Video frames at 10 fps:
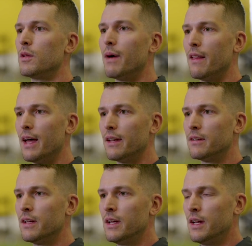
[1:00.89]
mean by
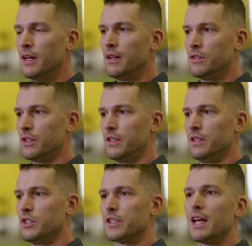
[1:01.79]
that? Just,
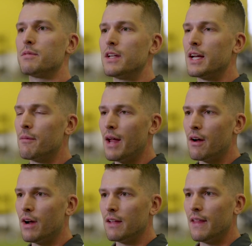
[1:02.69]
just kept saying I'm
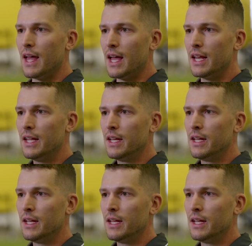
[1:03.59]
not right in the head.